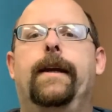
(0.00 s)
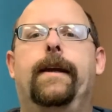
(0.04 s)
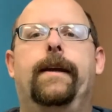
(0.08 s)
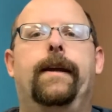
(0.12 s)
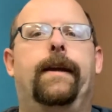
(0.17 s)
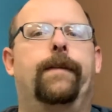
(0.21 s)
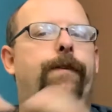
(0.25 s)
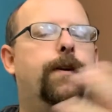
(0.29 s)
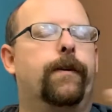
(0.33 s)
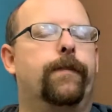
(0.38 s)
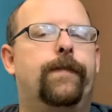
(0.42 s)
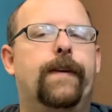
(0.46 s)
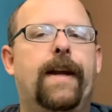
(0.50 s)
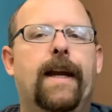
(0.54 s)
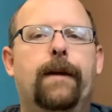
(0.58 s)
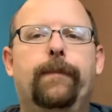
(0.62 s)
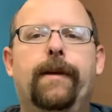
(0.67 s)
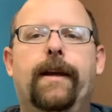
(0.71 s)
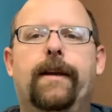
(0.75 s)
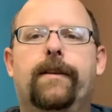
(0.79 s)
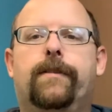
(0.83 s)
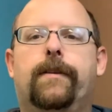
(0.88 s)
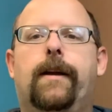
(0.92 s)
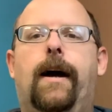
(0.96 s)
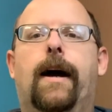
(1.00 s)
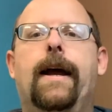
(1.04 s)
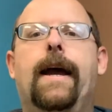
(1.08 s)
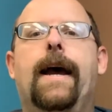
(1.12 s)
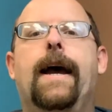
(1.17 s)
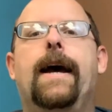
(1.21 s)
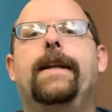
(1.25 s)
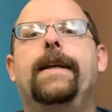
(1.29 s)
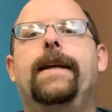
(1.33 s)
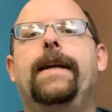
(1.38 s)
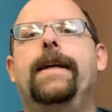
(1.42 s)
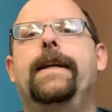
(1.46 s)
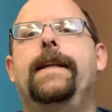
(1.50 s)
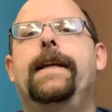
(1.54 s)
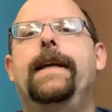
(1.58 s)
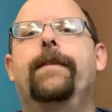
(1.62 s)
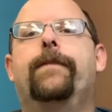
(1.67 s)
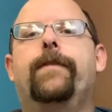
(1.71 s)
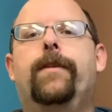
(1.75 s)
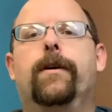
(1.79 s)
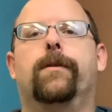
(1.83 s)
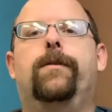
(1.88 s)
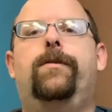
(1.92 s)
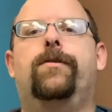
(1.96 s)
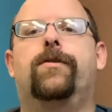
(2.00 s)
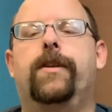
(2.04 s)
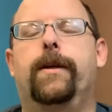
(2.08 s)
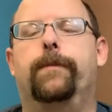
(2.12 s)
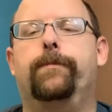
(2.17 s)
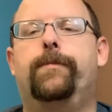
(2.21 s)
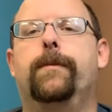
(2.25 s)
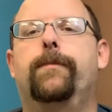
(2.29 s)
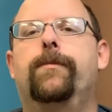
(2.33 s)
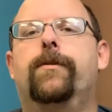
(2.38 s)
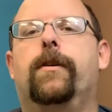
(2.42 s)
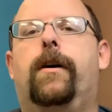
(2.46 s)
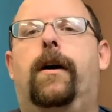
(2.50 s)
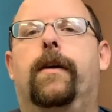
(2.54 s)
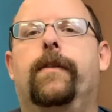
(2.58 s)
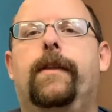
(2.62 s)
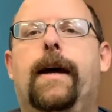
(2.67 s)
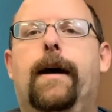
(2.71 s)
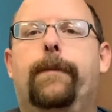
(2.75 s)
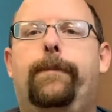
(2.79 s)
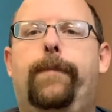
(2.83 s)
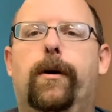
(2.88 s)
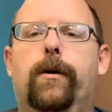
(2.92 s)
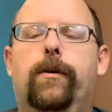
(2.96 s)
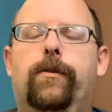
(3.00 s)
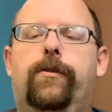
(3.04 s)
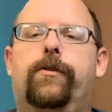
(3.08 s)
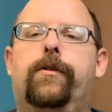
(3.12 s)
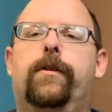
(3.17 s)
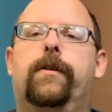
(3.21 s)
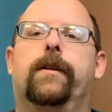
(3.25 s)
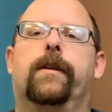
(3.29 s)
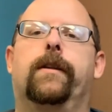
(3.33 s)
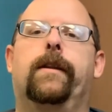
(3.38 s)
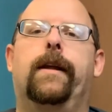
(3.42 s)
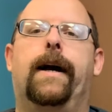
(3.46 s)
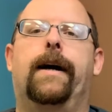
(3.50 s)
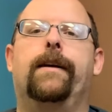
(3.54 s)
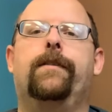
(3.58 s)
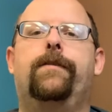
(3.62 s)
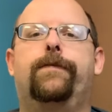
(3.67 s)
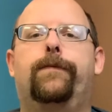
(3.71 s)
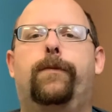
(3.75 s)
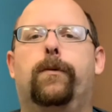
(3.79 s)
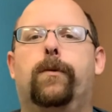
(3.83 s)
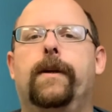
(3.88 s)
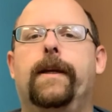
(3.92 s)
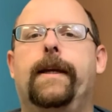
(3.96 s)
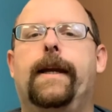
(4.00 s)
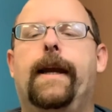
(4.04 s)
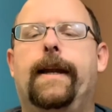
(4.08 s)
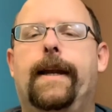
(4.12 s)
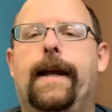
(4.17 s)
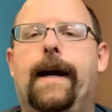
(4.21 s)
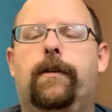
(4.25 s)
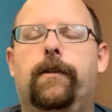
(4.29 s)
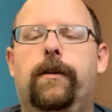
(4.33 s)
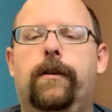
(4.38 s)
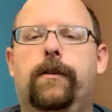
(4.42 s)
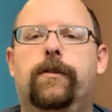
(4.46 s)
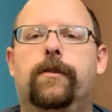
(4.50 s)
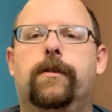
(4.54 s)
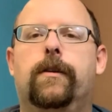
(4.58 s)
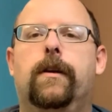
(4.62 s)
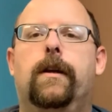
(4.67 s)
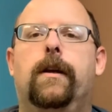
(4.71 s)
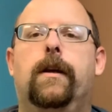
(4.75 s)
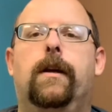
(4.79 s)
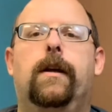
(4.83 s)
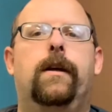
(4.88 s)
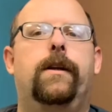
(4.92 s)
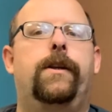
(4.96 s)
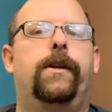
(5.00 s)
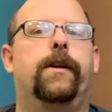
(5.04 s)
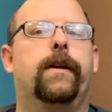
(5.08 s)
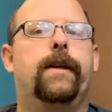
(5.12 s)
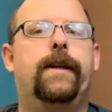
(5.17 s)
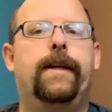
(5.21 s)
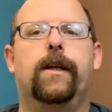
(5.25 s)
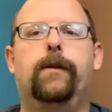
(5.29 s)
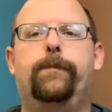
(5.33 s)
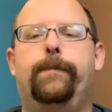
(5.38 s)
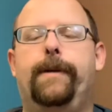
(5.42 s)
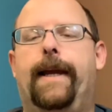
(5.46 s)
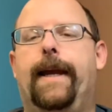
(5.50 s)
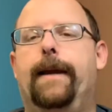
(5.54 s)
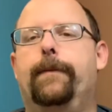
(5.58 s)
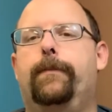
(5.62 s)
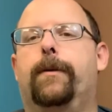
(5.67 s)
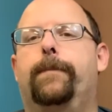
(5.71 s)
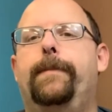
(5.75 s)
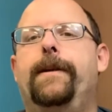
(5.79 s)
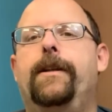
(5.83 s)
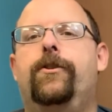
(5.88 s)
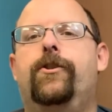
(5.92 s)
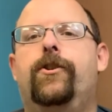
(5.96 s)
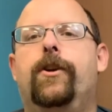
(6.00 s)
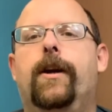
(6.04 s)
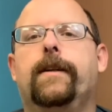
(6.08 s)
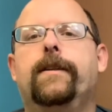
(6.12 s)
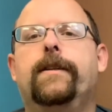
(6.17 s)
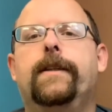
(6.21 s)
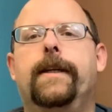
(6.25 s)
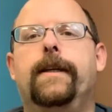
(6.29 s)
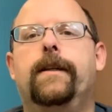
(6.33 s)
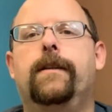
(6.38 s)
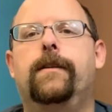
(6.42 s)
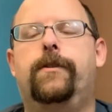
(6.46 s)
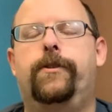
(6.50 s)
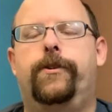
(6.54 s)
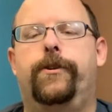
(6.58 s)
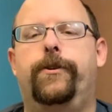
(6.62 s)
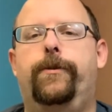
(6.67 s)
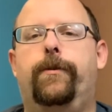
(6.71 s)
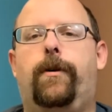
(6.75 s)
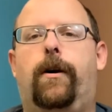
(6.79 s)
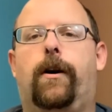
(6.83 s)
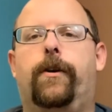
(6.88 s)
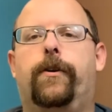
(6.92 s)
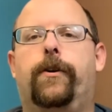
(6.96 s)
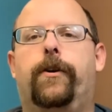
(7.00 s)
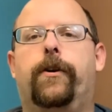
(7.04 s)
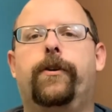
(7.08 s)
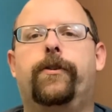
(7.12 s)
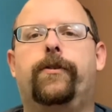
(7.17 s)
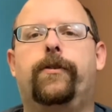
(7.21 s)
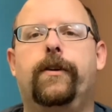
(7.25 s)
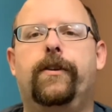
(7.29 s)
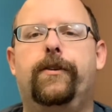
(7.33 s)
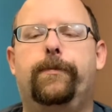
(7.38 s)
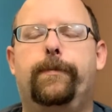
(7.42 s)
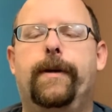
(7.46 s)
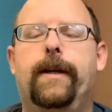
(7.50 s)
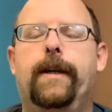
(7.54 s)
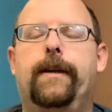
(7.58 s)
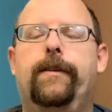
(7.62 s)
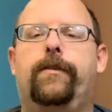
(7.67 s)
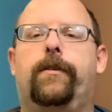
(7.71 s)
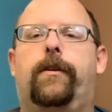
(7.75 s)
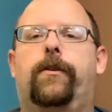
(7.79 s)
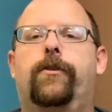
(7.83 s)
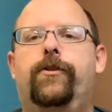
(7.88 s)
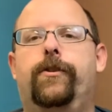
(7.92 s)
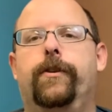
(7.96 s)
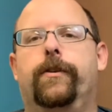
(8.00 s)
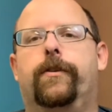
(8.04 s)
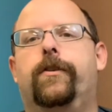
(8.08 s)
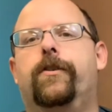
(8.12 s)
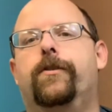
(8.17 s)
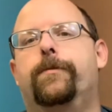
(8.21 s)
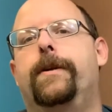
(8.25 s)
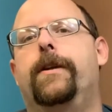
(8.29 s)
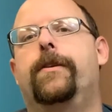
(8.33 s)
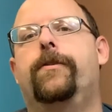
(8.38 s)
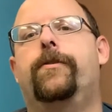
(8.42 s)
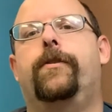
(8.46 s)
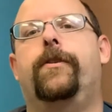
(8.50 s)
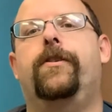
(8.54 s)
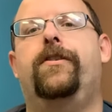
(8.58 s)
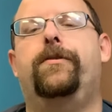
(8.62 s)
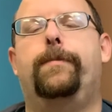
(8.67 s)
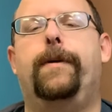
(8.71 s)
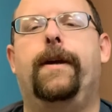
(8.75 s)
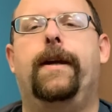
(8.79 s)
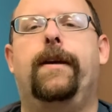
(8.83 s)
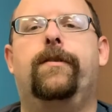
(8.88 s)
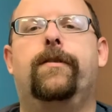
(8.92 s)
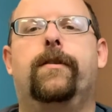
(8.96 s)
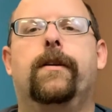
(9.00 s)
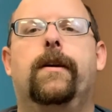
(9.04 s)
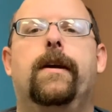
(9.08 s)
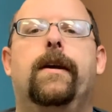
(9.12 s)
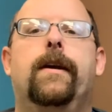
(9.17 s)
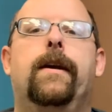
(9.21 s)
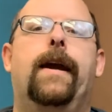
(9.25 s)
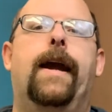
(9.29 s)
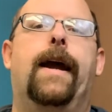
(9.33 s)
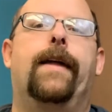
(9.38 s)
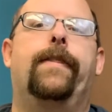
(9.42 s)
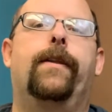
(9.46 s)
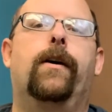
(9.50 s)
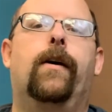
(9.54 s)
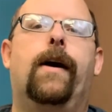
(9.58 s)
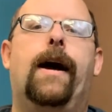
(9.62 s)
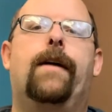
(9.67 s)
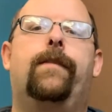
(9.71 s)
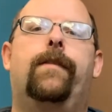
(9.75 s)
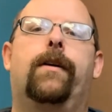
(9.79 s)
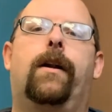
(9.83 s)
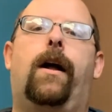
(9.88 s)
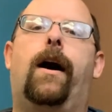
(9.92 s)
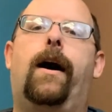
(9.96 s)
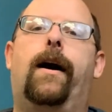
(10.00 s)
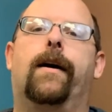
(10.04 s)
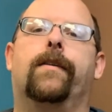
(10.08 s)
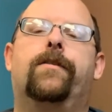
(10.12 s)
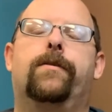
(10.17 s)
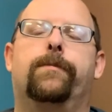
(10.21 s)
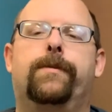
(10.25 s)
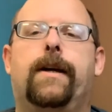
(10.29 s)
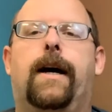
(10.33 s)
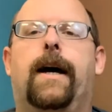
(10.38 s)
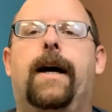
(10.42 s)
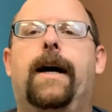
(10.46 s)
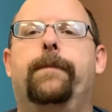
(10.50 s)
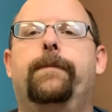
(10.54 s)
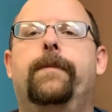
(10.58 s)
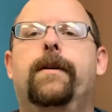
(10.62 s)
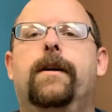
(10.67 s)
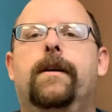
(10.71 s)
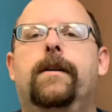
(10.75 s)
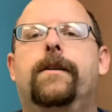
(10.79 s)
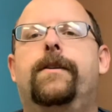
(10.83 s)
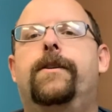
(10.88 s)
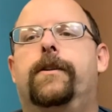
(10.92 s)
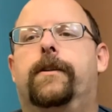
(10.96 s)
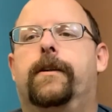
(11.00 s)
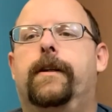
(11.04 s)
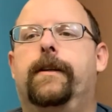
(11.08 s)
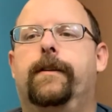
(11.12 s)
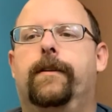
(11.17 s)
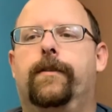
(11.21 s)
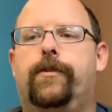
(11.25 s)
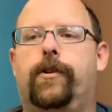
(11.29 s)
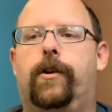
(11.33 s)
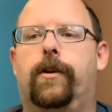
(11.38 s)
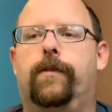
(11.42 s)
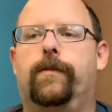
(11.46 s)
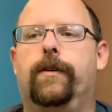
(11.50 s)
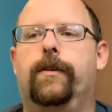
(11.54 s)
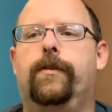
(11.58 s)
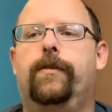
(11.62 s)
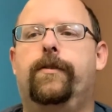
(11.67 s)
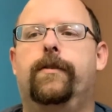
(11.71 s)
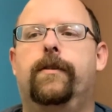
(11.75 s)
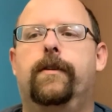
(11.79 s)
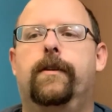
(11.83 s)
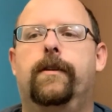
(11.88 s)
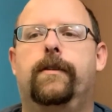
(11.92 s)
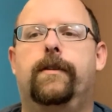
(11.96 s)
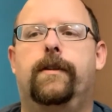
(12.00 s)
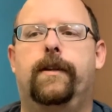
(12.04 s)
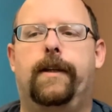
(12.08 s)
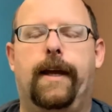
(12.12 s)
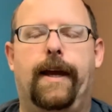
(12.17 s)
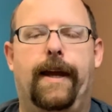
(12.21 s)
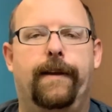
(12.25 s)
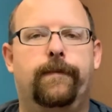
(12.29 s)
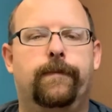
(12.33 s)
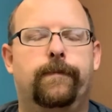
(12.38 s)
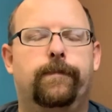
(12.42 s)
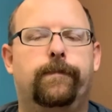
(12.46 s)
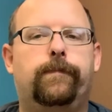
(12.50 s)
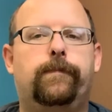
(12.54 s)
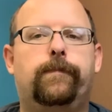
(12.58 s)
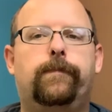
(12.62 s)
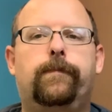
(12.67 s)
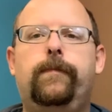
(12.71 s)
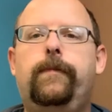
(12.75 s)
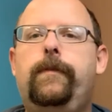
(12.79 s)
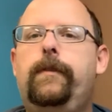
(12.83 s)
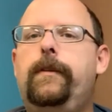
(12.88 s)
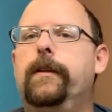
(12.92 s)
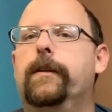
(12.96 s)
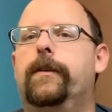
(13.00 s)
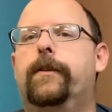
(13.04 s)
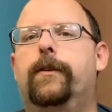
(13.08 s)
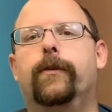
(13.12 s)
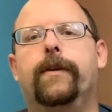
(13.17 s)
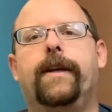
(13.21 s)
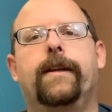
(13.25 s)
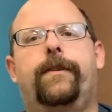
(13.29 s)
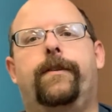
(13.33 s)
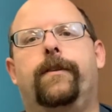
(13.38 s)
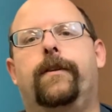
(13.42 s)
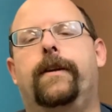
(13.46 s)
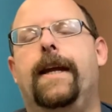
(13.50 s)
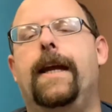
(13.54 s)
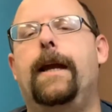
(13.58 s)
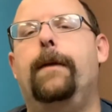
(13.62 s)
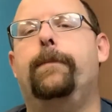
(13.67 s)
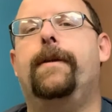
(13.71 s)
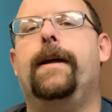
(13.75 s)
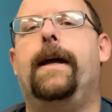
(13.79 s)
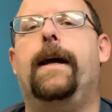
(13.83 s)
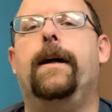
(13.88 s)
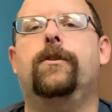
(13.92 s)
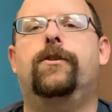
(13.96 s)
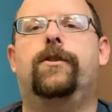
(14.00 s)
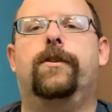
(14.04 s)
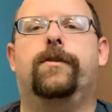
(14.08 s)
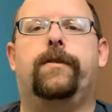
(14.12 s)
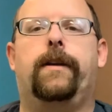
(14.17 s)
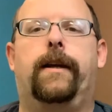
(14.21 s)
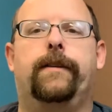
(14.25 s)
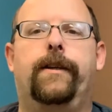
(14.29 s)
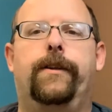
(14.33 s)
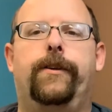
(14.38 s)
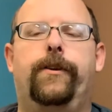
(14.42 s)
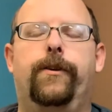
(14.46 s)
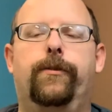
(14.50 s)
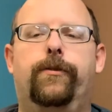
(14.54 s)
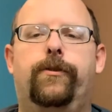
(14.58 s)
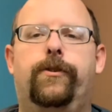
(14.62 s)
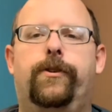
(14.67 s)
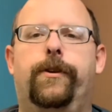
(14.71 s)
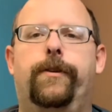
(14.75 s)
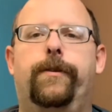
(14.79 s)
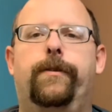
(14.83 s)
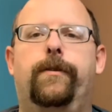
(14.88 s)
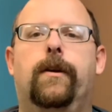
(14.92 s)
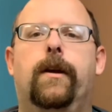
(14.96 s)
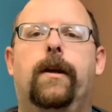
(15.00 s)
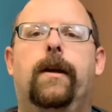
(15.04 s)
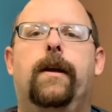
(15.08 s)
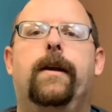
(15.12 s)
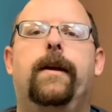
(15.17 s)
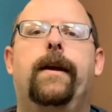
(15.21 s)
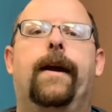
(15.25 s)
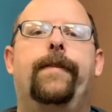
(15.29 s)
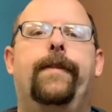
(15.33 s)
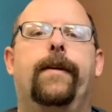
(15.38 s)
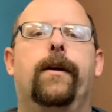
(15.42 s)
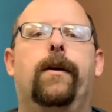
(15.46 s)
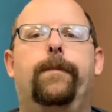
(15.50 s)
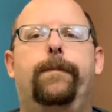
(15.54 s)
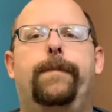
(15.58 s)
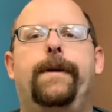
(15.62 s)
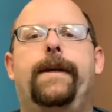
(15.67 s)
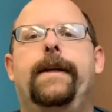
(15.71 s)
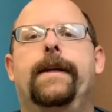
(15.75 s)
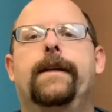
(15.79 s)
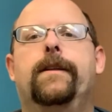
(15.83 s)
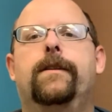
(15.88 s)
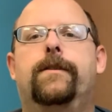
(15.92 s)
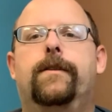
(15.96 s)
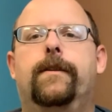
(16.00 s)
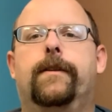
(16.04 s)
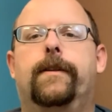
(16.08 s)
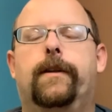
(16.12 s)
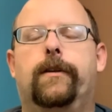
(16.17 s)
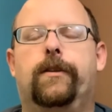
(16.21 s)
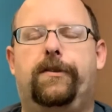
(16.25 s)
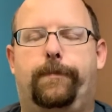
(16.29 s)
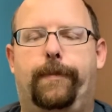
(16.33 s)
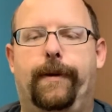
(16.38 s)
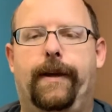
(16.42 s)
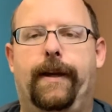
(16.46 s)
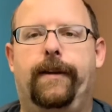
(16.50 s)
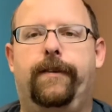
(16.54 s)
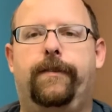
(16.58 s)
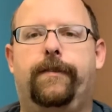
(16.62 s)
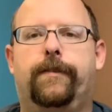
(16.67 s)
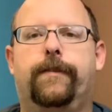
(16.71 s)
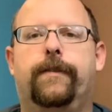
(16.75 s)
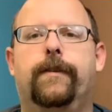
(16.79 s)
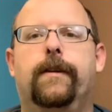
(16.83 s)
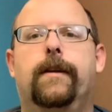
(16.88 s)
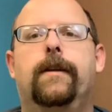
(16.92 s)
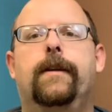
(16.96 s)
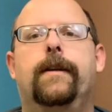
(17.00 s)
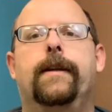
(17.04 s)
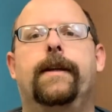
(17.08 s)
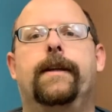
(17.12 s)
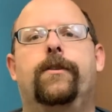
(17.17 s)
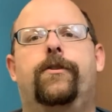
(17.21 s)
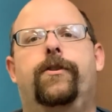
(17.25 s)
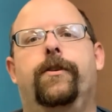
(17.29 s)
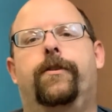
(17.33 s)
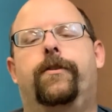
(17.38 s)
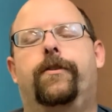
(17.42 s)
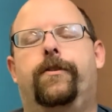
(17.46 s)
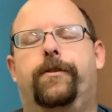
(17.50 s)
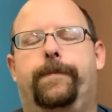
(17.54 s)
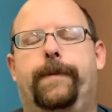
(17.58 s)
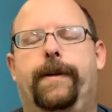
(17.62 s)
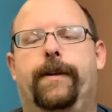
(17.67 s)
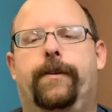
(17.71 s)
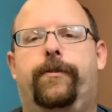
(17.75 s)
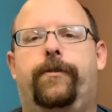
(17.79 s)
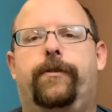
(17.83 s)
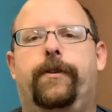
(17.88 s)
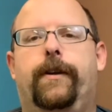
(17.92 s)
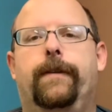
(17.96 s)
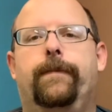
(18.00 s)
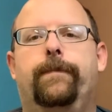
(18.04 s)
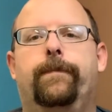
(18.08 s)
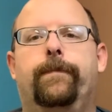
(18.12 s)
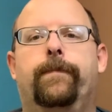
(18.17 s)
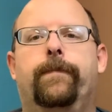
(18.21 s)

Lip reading: If your family has not had any of those symptoms on that poster in the last 48 hours, your kid will be able to be checked into our nursery space, our children's ministry space, and they'll have an awesome time during the service today. And they'll get their name tag just like they used to, and they'll be into their space in children's ministry.